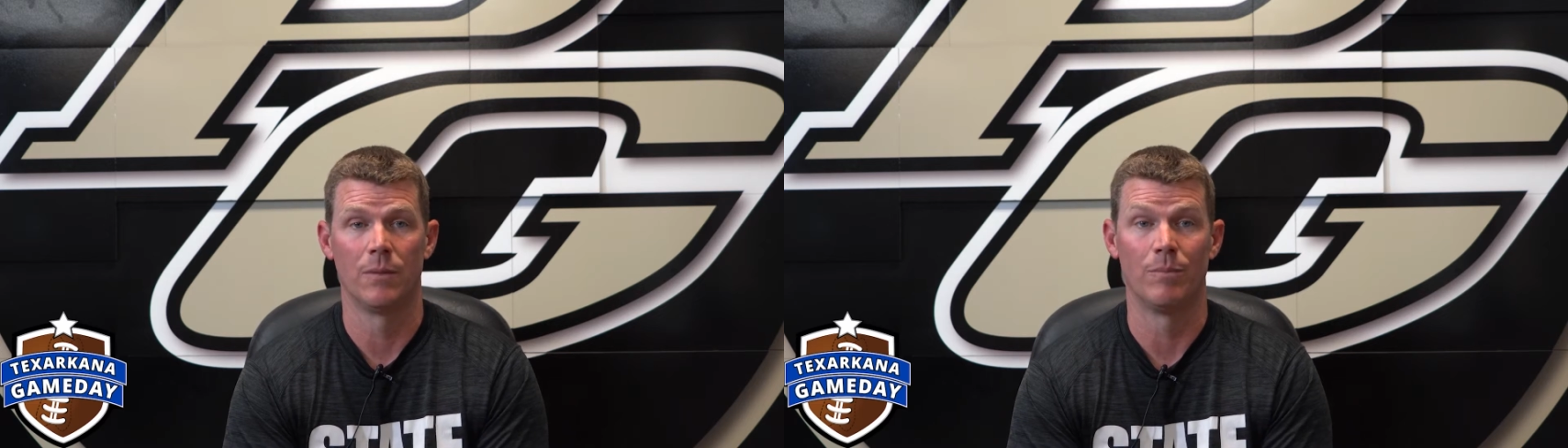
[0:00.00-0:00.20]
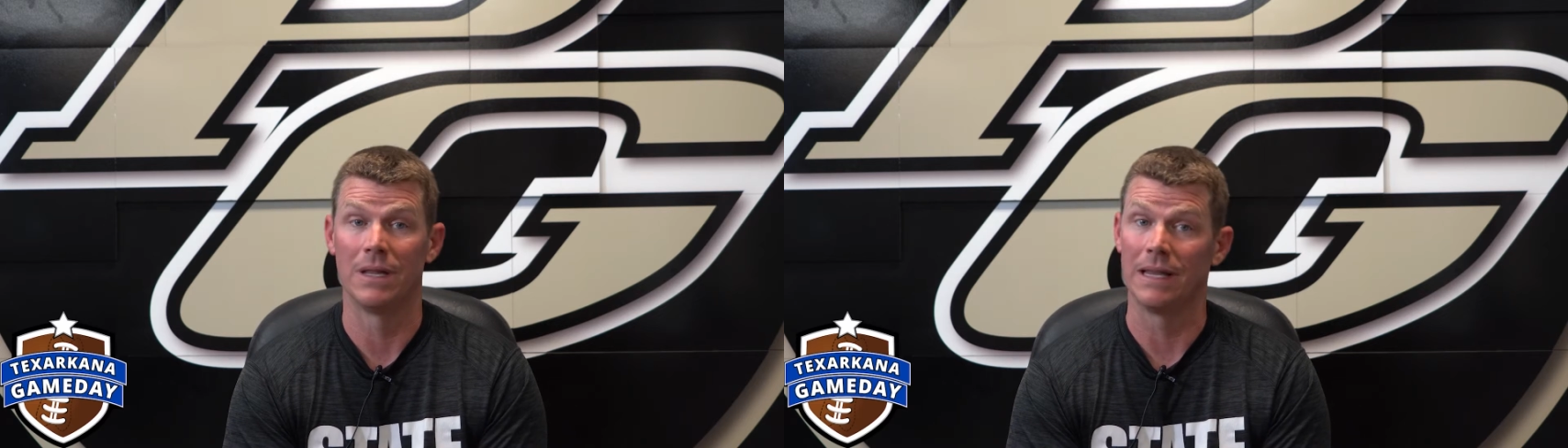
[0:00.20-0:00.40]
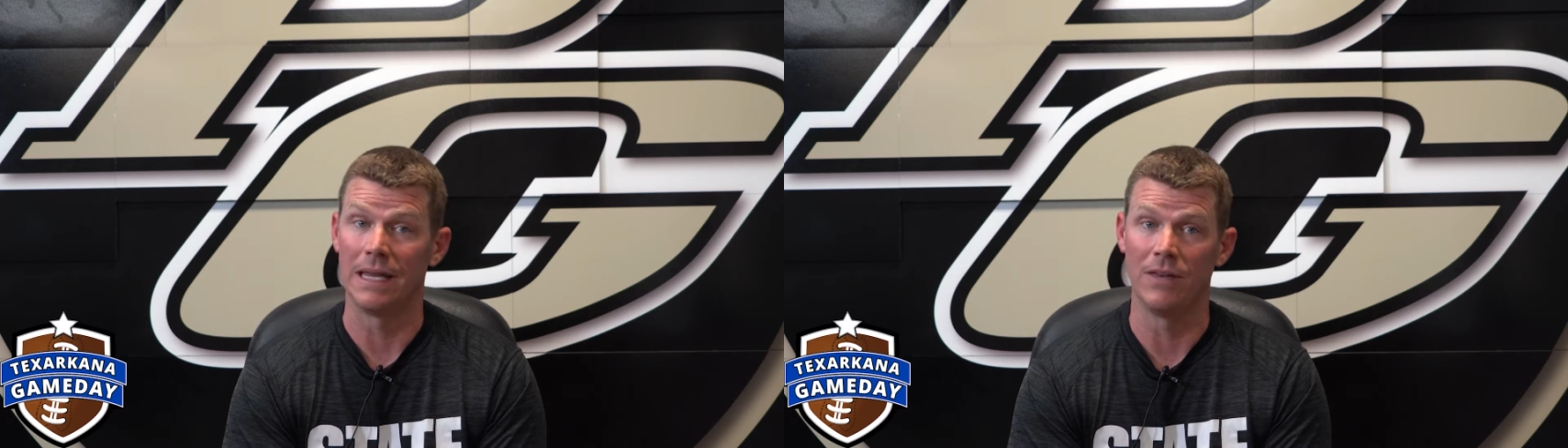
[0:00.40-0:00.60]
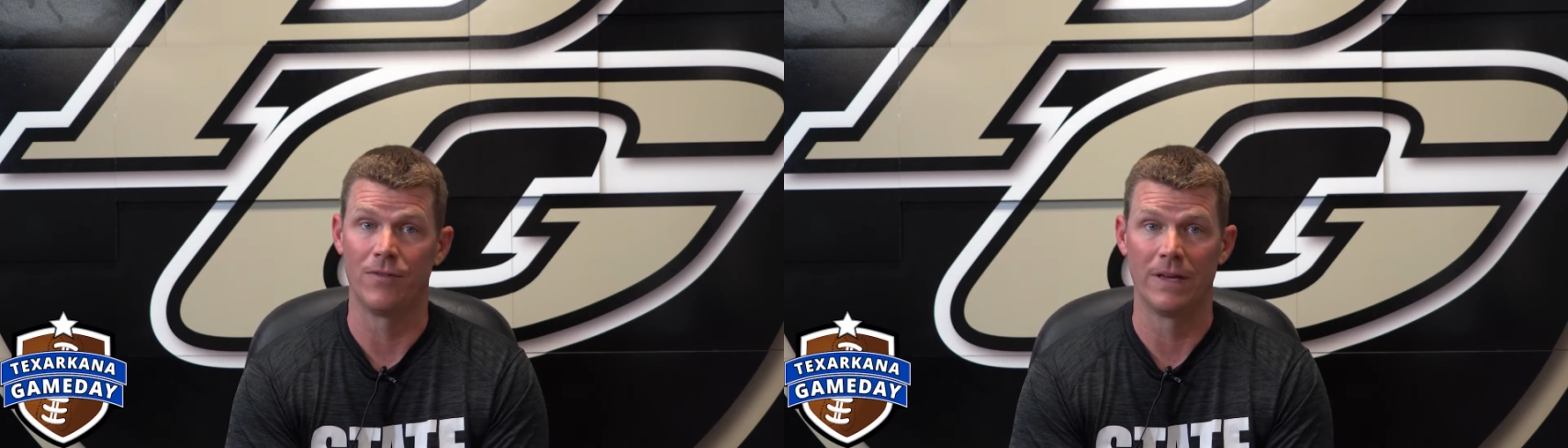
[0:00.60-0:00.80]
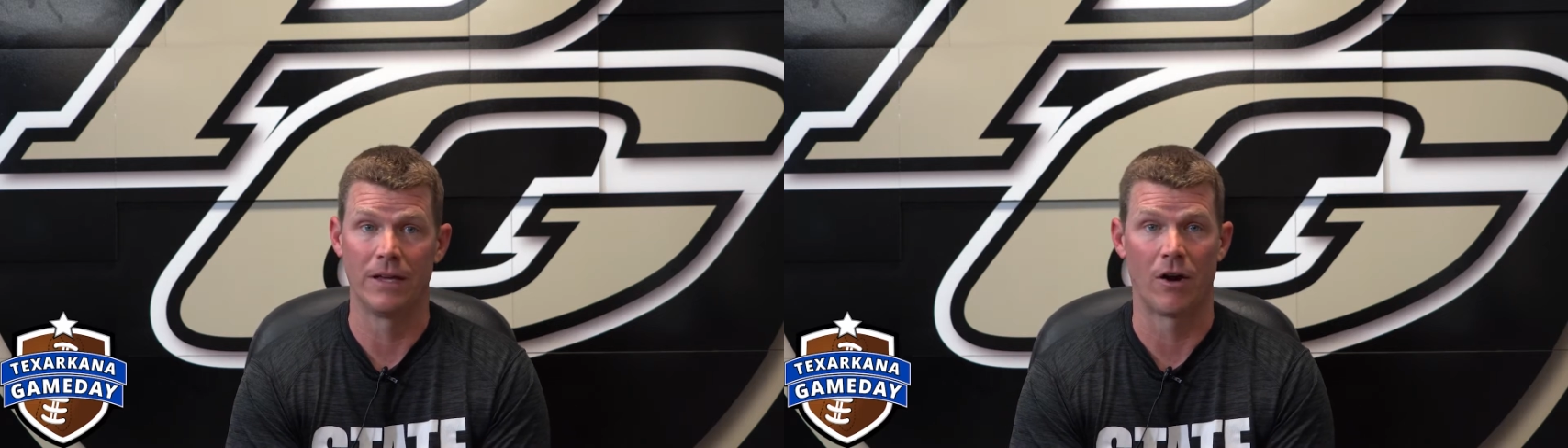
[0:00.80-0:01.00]
belief
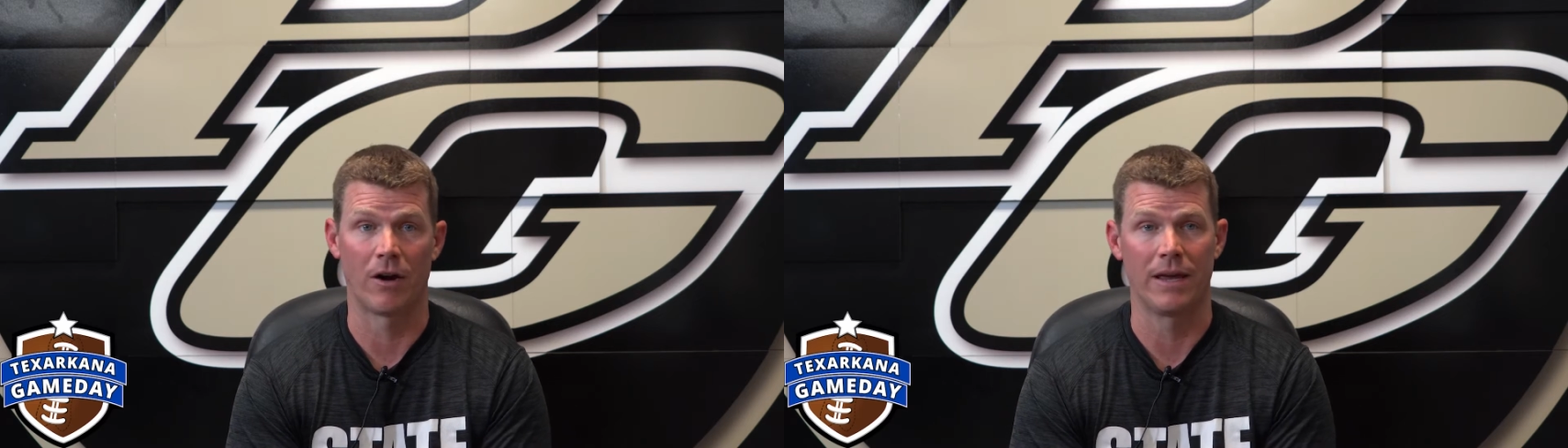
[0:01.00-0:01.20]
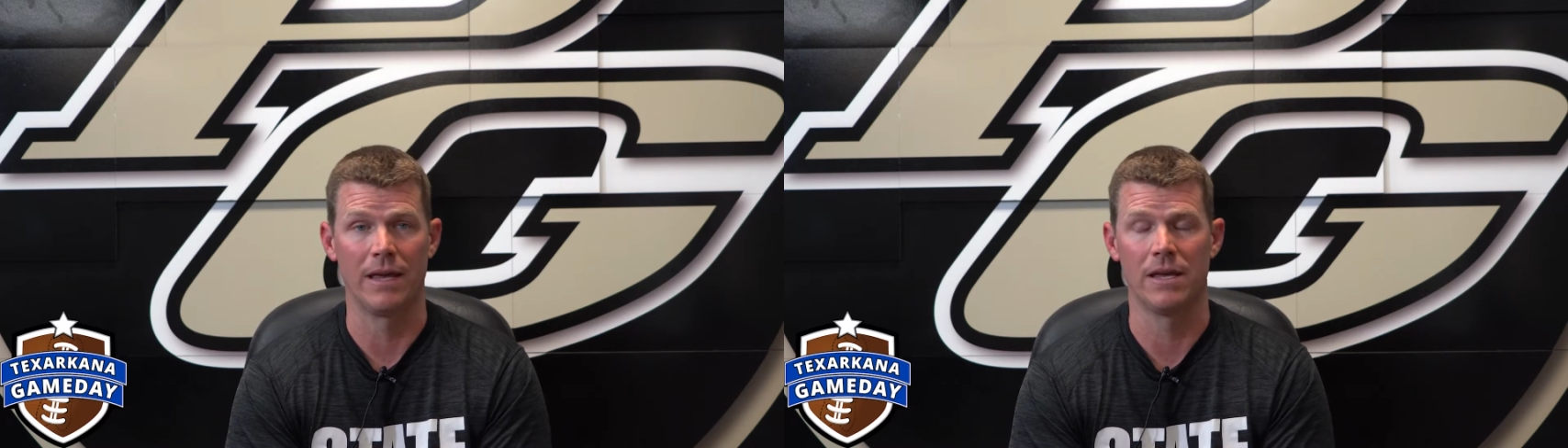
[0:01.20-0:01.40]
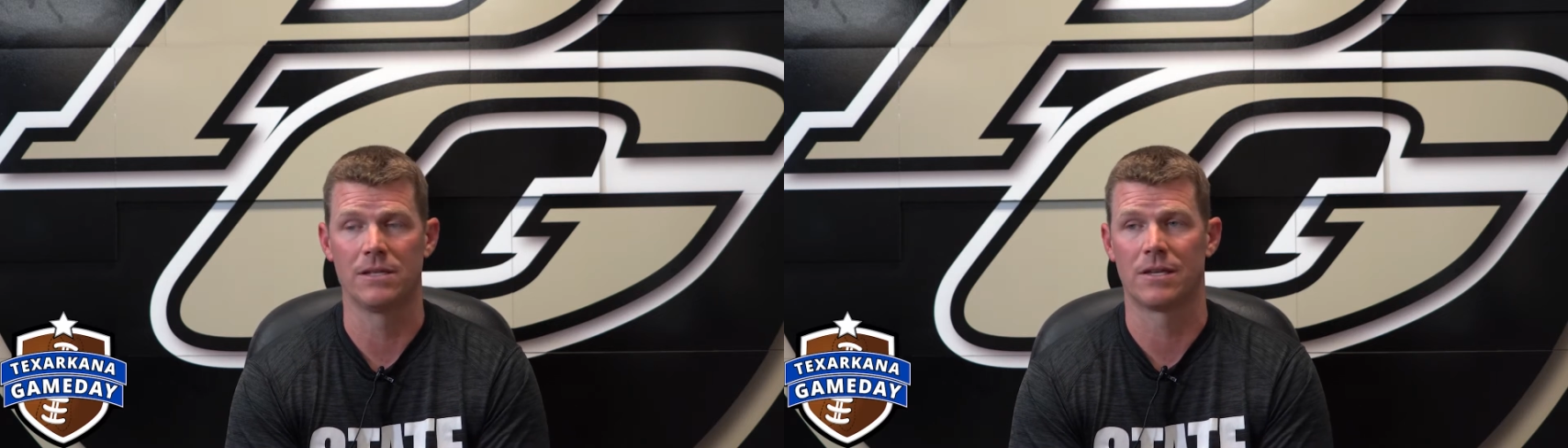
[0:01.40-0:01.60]
in our kids,